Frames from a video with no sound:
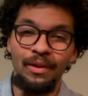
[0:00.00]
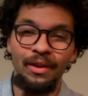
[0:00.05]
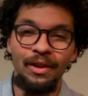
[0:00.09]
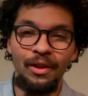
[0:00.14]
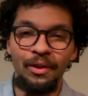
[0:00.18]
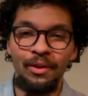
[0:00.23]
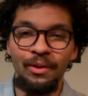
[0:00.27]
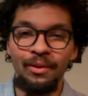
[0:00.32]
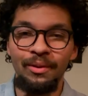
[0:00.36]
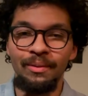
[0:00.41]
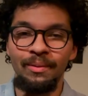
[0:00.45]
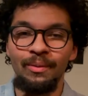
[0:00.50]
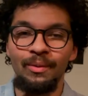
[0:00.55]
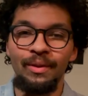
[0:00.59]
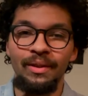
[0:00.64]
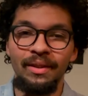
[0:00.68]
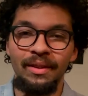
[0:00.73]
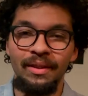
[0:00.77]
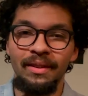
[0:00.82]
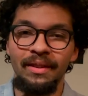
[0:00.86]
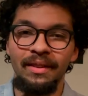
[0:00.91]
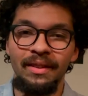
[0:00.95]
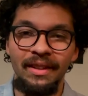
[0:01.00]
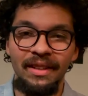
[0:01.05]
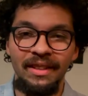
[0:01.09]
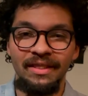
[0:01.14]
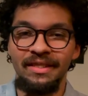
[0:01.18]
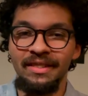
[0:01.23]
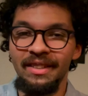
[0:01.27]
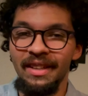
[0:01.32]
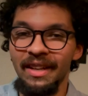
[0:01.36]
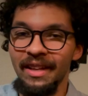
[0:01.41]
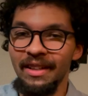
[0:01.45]
know, one of the
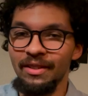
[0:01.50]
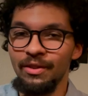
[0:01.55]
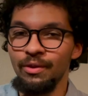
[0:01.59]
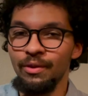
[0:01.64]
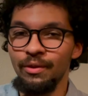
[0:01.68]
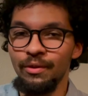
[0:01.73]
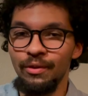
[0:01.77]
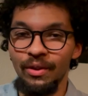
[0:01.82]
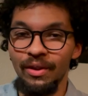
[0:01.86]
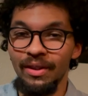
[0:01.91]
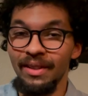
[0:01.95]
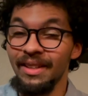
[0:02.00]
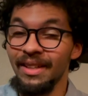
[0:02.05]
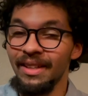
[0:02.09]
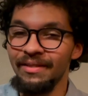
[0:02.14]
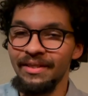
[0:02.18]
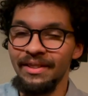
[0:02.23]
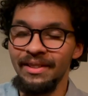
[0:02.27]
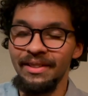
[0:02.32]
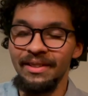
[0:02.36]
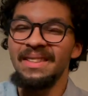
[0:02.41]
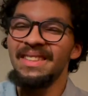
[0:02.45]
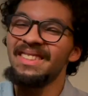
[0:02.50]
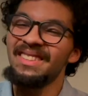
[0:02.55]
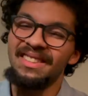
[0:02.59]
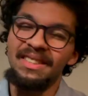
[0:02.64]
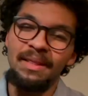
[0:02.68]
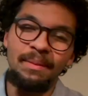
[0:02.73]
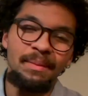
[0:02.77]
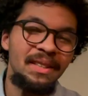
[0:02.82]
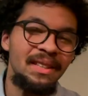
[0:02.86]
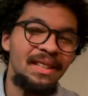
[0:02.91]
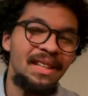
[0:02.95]
things that I do for a living is
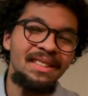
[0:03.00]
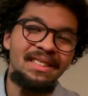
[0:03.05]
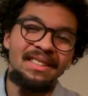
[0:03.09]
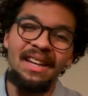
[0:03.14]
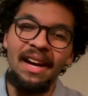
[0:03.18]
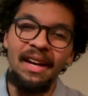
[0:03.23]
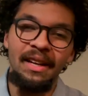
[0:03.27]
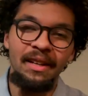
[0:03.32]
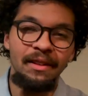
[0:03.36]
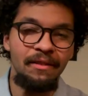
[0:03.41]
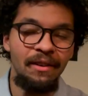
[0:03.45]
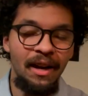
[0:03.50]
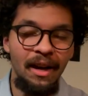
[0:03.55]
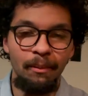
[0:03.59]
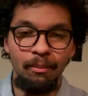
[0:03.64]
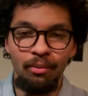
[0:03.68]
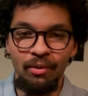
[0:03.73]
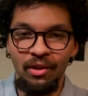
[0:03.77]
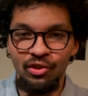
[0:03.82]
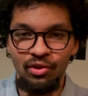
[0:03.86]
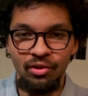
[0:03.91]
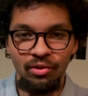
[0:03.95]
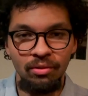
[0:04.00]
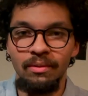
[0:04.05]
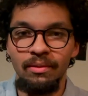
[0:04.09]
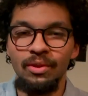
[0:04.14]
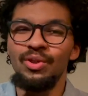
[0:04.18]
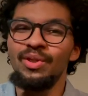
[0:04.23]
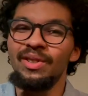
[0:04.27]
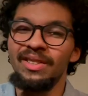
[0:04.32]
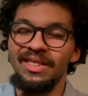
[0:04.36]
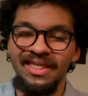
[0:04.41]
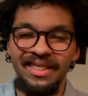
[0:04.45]
something that's kind of high pressure.
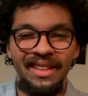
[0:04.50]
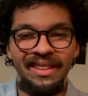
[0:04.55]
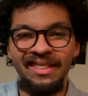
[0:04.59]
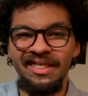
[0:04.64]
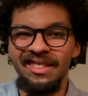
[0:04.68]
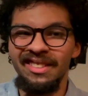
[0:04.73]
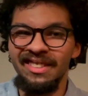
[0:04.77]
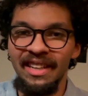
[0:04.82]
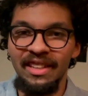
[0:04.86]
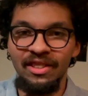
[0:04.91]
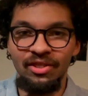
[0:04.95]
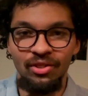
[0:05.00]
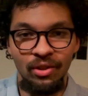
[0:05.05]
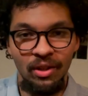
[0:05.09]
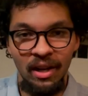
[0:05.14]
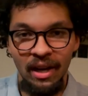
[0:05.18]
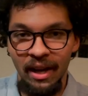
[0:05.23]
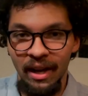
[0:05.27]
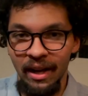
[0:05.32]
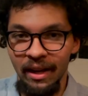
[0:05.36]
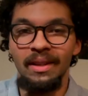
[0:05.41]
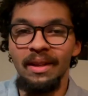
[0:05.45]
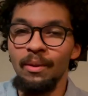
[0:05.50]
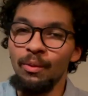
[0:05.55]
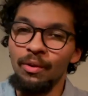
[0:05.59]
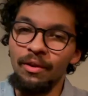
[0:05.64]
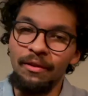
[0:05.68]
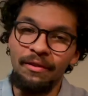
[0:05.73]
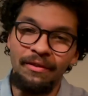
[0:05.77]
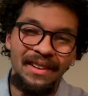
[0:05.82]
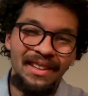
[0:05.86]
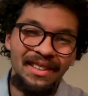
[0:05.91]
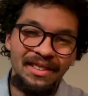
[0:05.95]
You could say the stakes are high, and we're
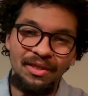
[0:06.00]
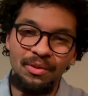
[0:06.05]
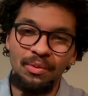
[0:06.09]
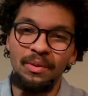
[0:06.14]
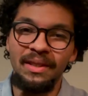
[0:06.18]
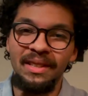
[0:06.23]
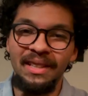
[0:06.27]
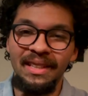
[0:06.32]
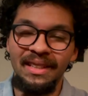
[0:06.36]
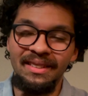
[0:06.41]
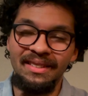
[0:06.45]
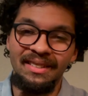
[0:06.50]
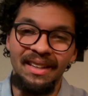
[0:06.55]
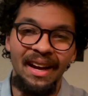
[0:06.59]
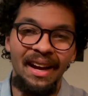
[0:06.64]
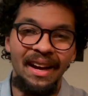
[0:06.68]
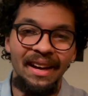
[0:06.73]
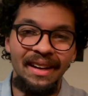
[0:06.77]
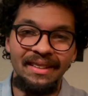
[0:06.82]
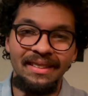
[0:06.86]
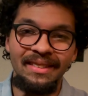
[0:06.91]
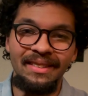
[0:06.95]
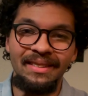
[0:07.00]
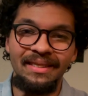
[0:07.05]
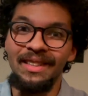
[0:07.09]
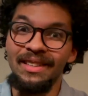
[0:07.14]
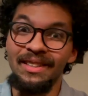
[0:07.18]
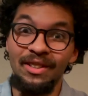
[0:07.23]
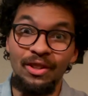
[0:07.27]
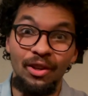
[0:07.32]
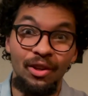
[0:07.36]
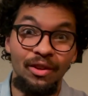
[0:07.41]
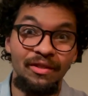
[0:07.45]
faced with anxiety
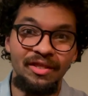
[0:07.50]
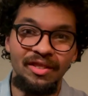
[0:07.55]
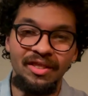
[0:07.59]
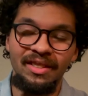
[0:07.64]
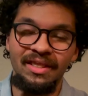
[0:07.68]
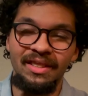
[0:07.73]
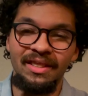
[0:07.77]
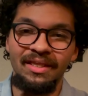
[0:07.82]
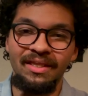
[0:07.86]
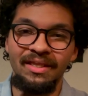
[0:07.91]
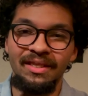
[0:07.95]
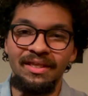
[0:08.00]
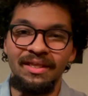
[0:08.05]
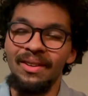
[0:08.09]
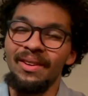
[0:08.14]
and nervousness